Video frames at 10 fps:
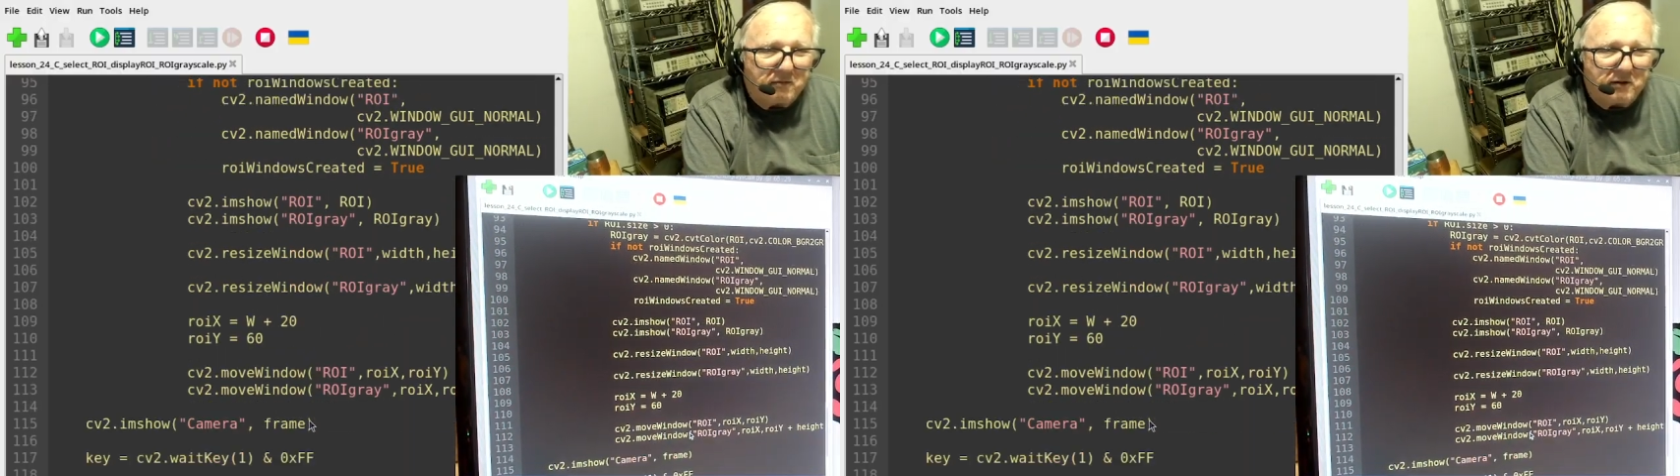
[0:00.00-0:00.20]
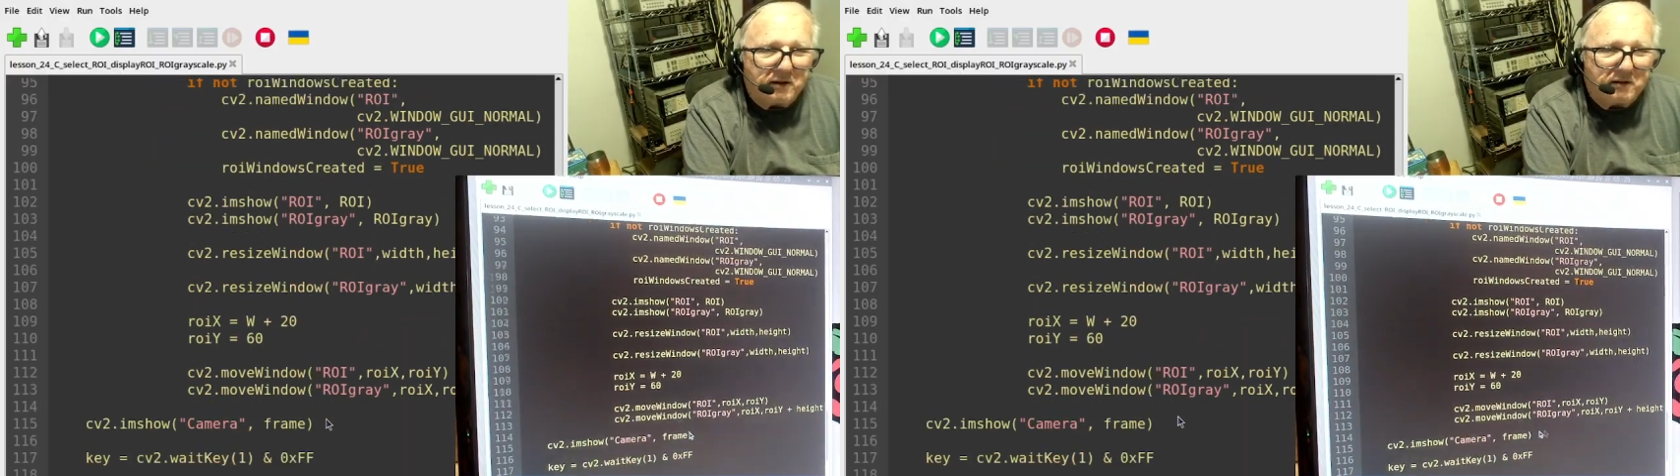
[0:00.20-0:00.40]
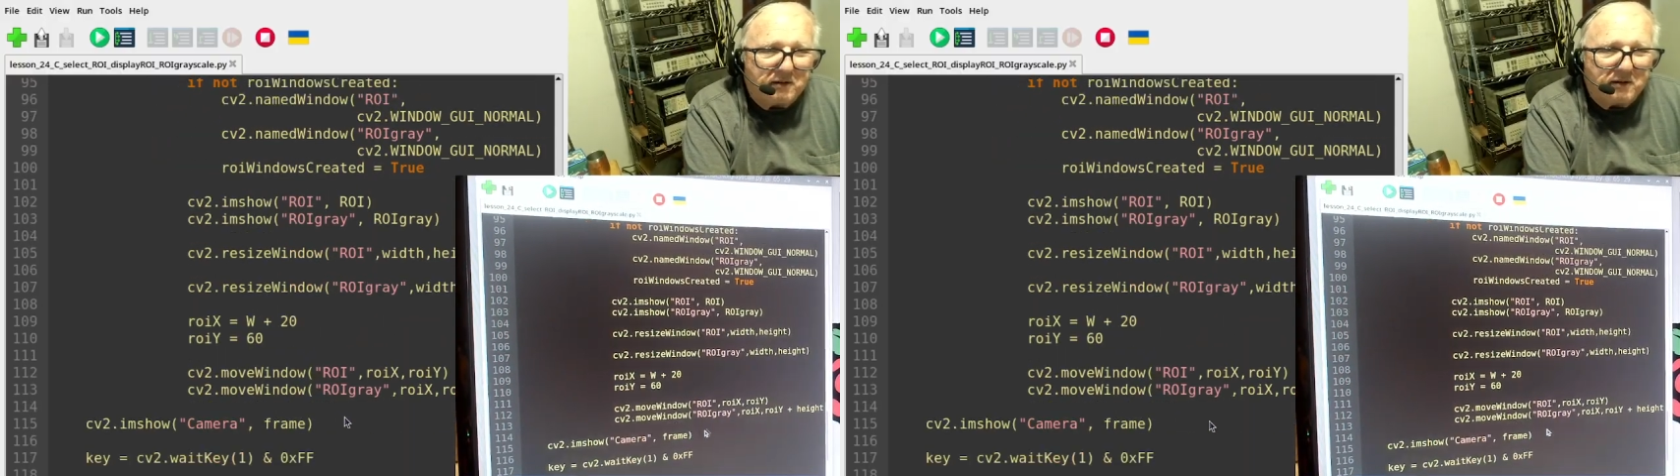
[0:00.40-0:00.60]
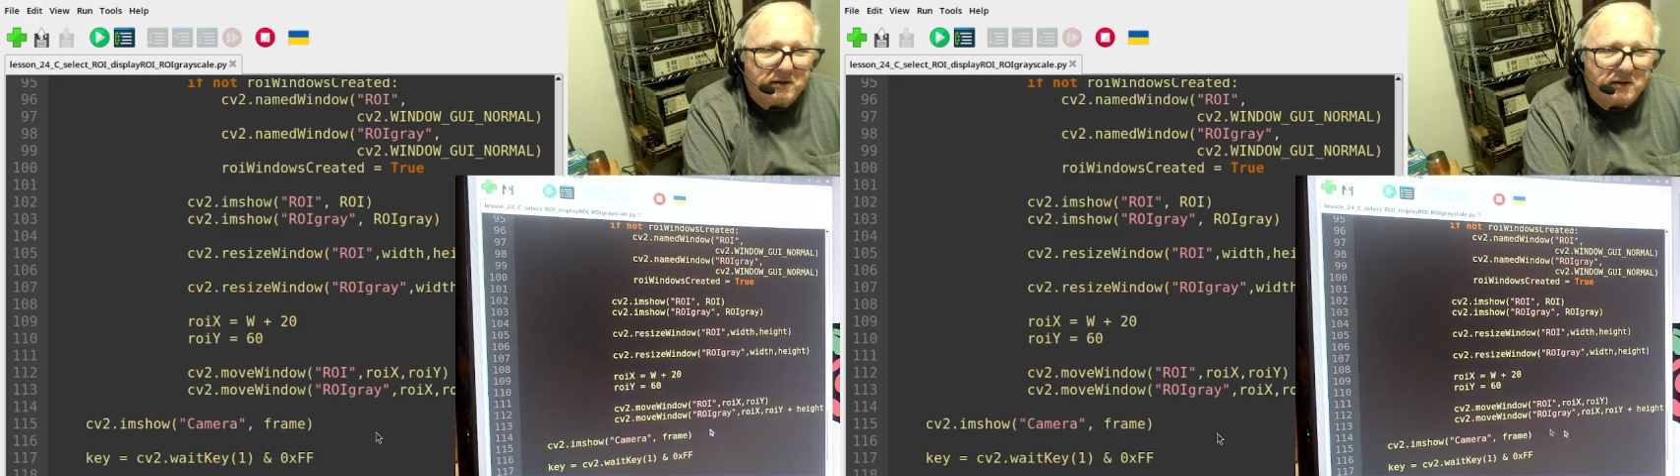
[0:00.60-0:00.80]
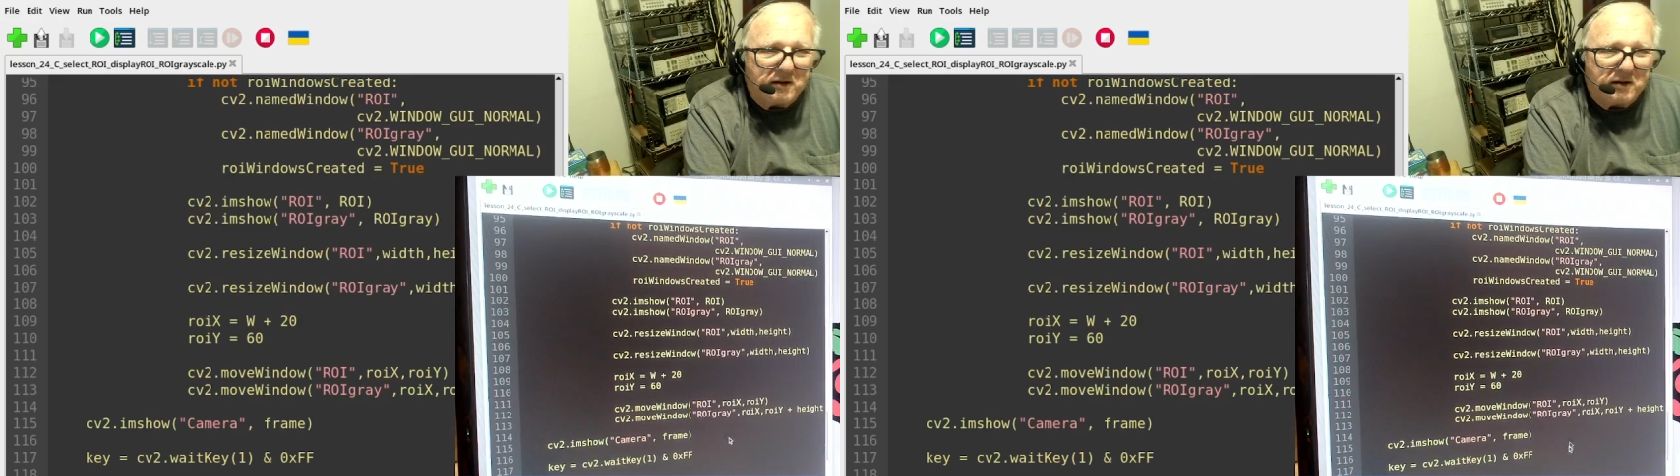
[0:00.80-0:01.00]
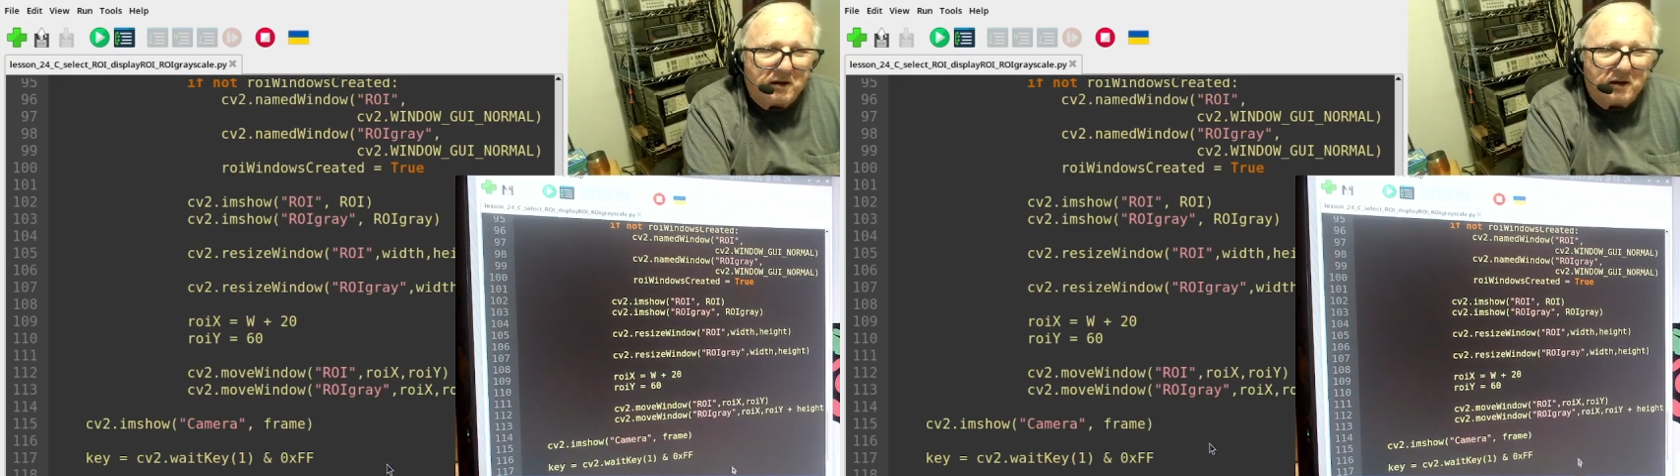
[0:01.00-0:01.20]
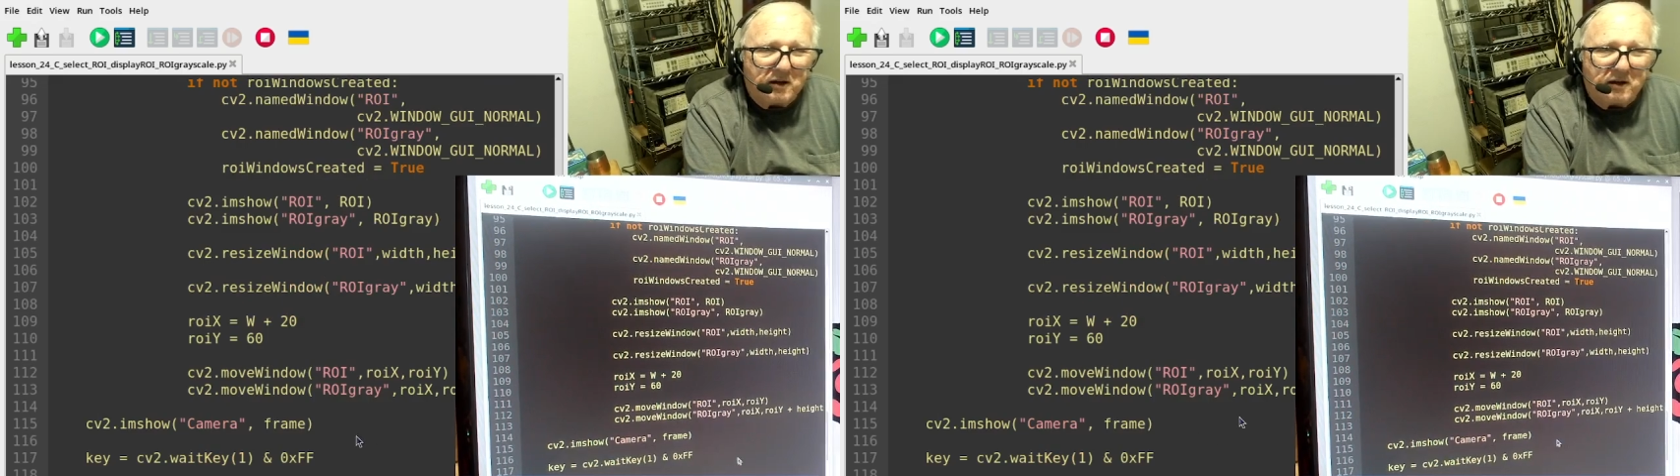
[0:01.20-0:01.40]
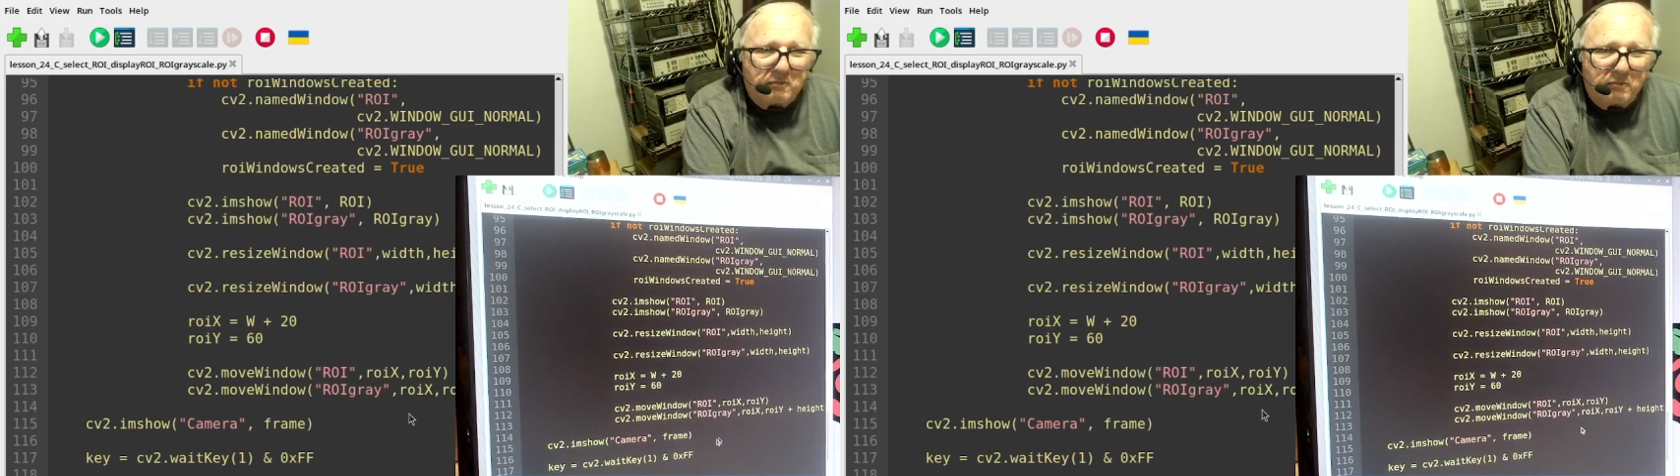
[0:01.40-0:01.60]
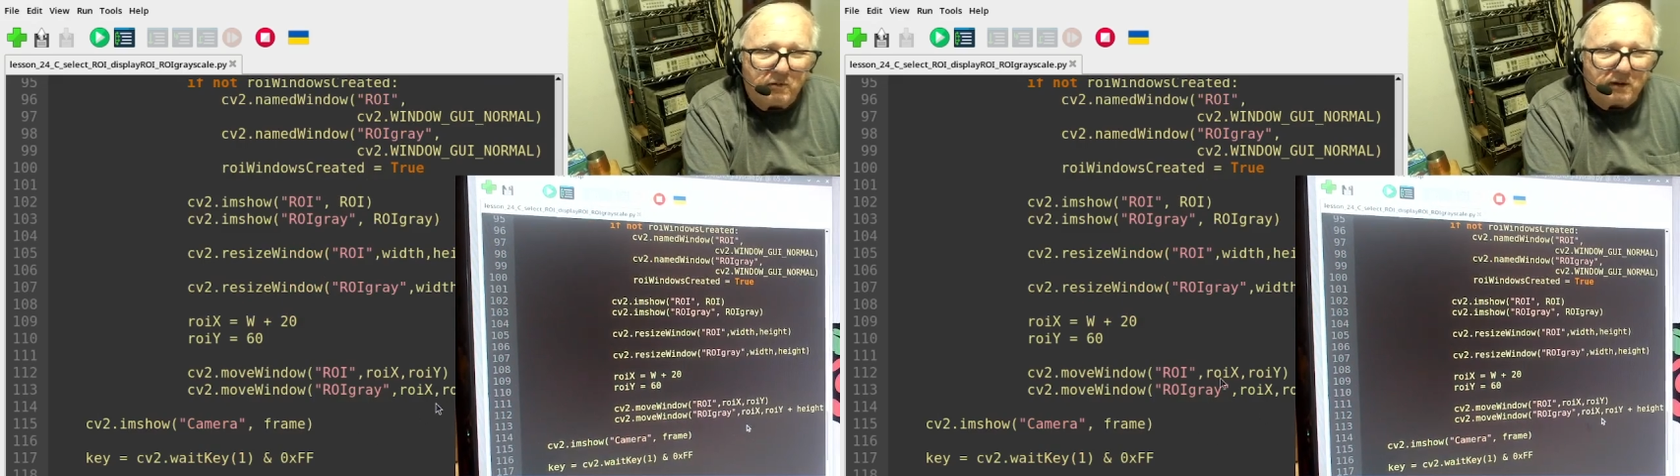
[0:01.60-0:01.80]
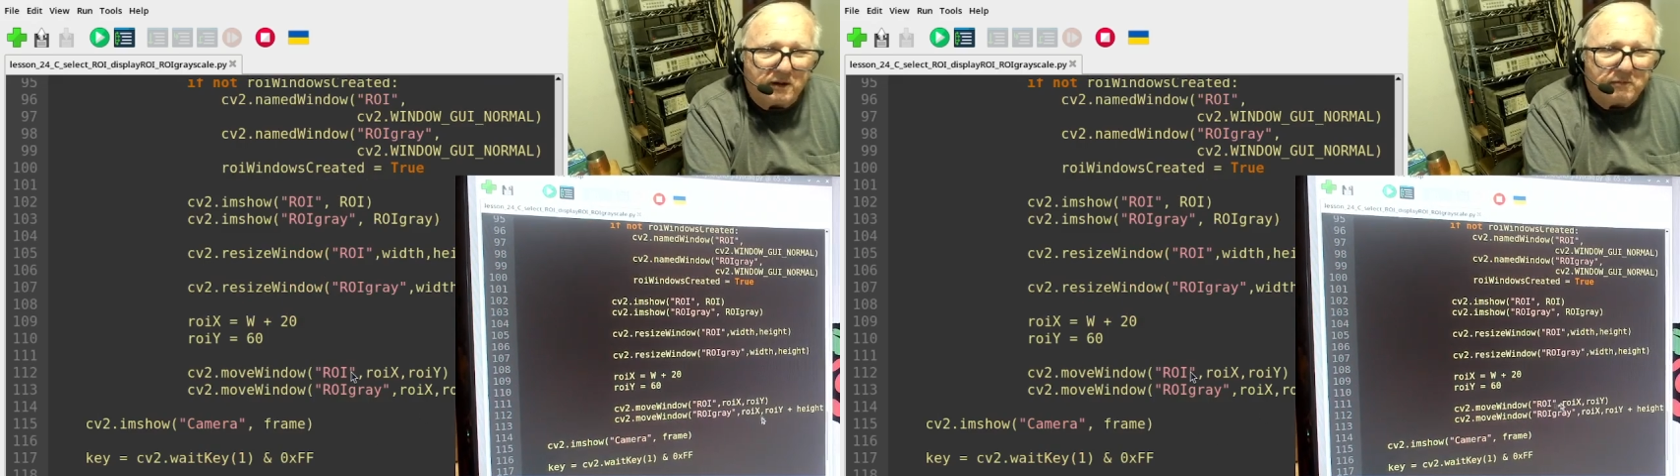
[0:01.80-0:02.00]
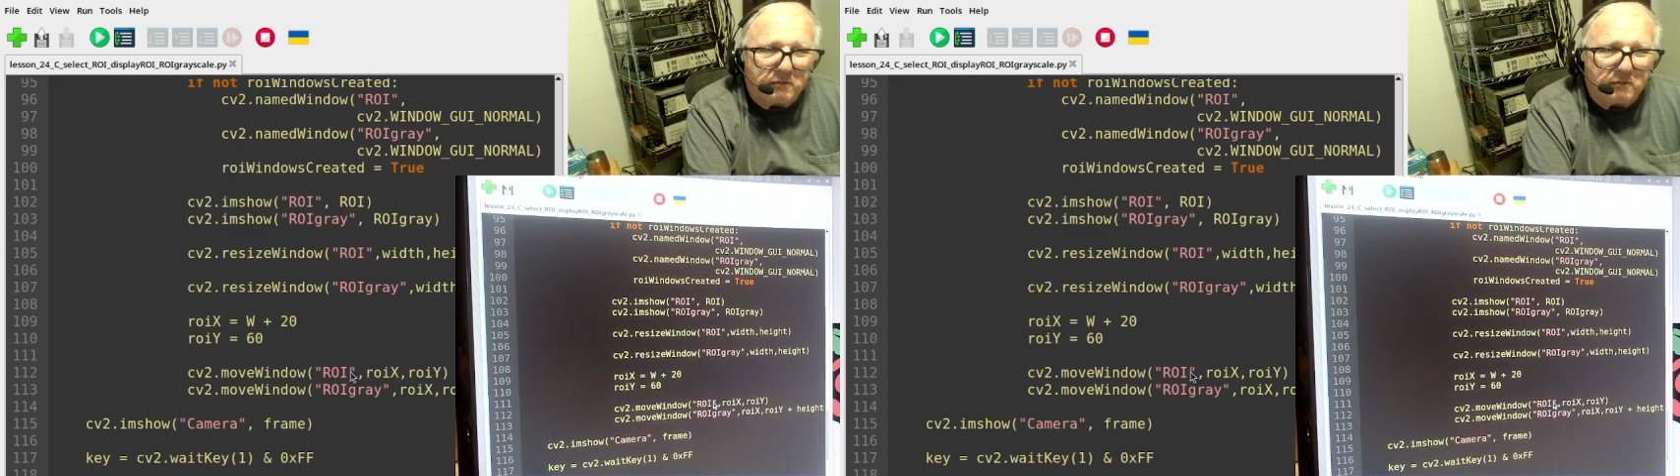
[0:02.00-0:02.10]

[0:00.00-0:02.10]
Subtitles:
we move it.